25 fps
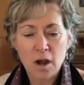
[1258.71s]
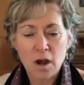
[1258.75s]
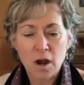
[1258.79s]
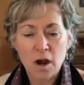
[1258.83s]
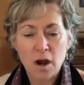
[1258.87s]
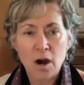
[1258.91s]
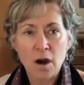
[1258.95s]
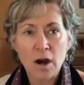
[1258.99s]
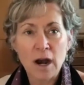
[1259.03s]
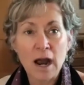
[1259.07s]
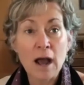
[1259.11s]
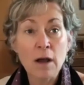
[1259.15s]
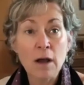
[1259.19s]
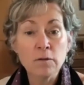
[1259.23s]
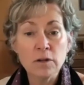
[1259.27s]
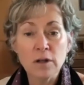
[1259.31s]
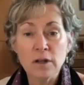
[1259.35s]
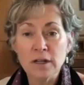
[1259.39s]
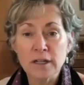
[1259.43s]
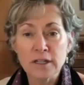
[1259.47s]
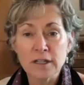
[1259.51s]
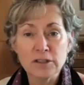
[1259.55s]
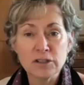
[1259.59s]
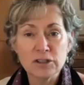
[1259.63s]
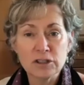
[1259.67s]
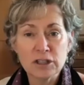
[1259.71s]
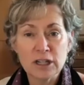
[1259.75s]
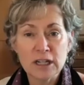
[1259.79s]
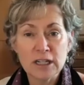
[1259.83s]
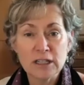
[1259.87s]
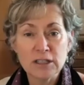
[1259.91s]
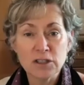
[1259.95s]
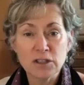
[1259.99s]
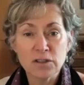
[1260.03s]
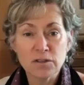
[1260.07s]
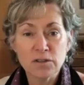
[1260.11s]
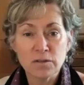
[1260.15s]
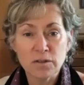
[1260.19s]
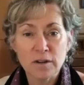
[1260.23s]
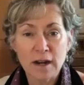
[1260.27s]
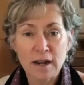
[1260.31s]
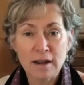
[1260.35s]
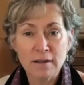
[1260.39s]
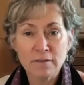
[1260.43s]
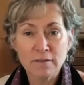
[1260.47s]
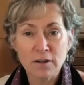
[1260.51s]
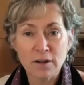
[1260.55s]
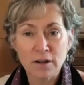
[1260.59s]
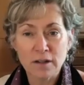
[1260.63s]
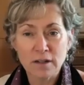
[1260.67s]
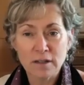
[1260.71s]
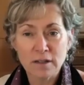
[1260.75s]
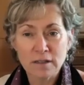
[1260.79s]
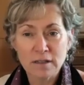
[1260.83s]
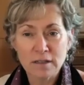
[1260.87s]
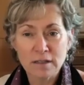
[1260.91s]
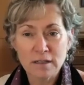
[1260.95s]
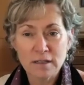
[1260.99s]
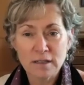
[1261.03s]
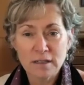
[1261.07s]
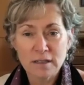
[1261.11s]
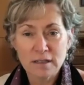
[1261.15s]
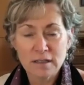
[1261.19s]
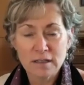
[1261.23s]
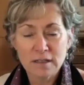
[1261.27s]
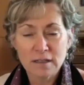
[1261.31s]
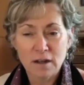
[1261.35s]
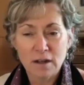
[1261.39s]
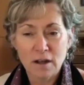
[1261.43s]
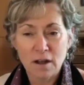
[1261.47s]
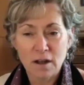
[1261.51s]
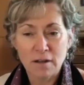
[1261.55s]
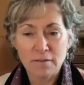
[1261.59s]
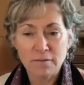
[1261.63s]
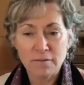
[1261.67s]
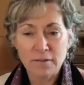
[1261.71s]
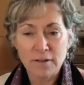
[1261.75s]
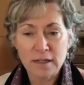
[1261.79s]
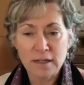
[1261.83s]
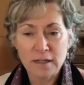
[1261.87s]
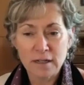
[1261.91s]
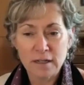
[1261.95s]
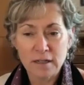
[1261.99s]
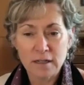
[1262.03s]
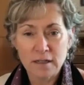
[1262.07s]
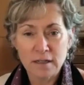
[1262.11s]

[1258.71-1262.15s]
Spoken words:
our outlook has changed forever, often.